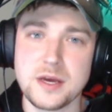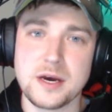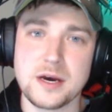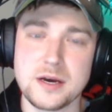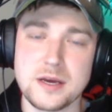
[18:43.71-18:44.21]

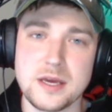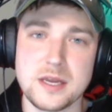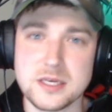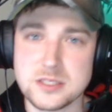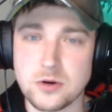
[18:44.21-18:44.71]
And
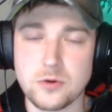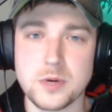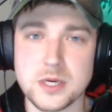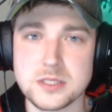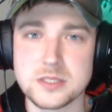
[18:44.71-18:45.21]
as
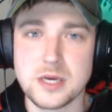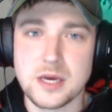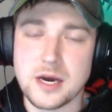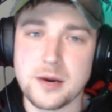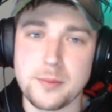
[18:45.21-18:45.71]
always,
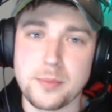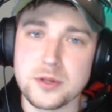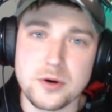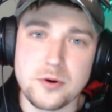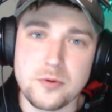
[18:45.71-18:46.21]

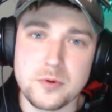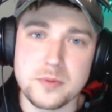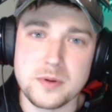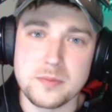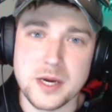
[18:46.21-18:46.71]
below will
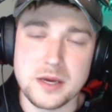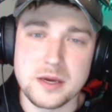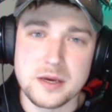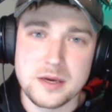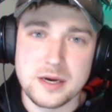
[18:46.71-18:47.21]
be my
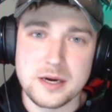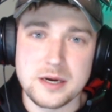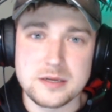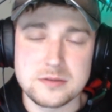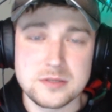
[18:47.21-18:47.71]

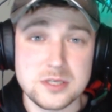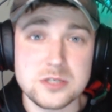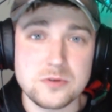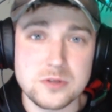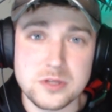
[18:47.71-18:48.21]

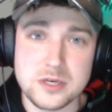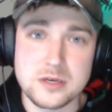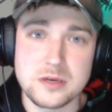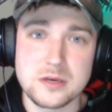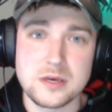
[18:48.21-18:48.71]
Discord
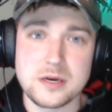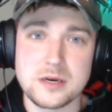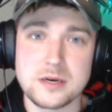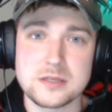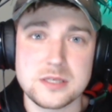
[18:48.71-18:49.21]
link
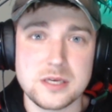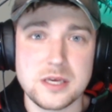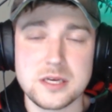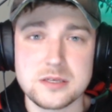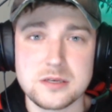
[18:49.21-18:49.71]
to
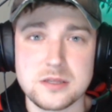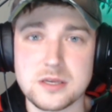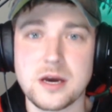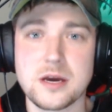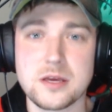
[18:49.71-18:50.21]
get the
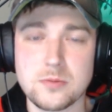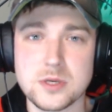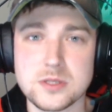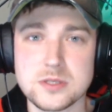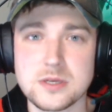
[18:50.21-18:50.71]

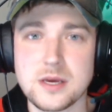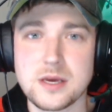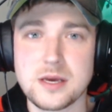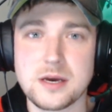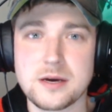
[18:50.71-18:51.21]
documents
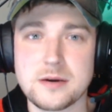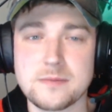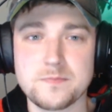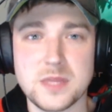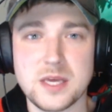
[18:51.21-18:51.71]

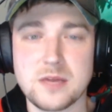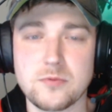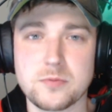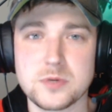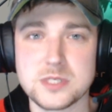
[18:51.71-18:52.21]
that
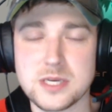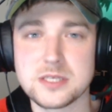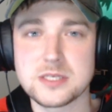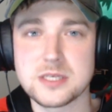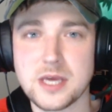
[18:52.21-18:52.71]
were
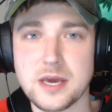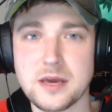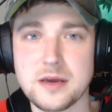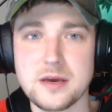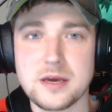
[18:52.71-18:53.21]
presented
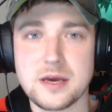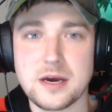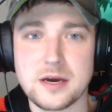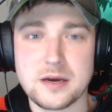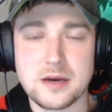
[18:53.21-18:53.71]
today.
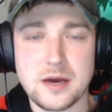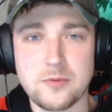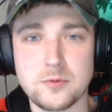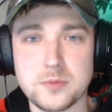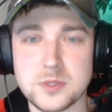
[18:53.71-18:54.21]
I
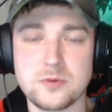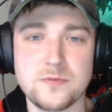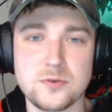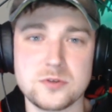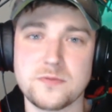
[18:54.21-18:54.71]
will be doing
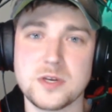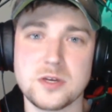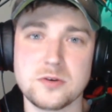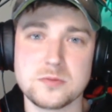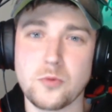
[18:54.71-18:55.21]
future
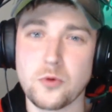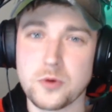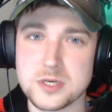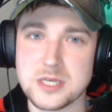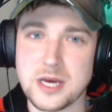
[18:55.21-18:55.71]
videos more
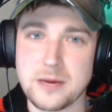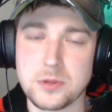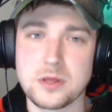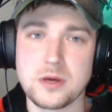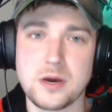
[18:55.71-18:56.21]
in
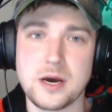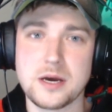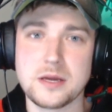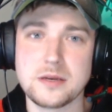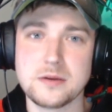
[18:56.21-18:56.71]
depth
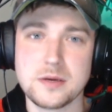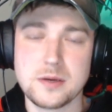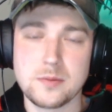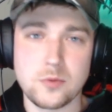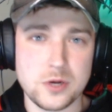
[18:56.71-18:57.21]
on
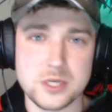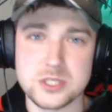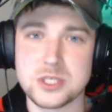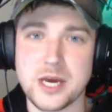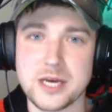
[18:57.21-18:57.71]

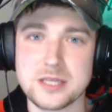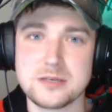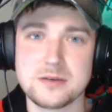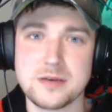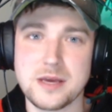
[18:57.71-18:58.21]
mortgage debt
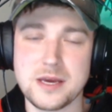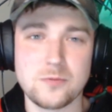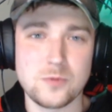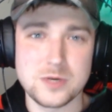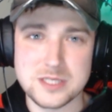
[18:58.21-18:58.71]

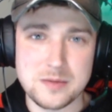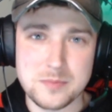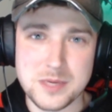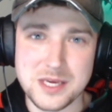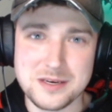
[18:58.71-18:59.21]
and what does that
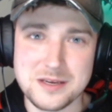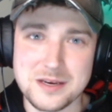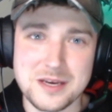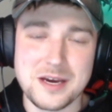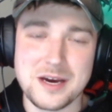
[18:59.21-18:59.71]
mean,
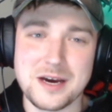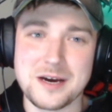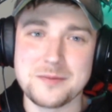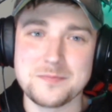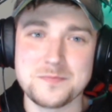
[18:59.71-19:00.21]

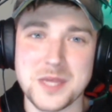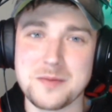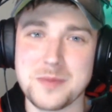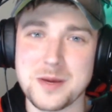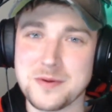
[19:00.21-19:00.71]

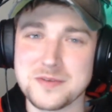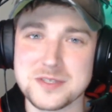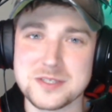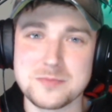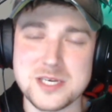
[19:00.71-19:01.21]
and maybe even
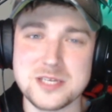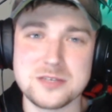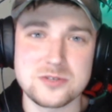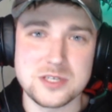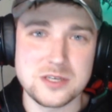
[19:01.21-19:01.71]
some
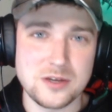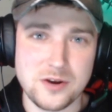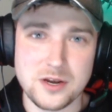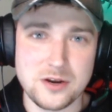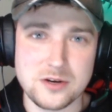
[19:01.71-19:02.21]
teasers into
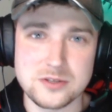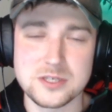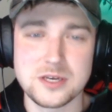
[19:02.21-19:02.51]
credit cards.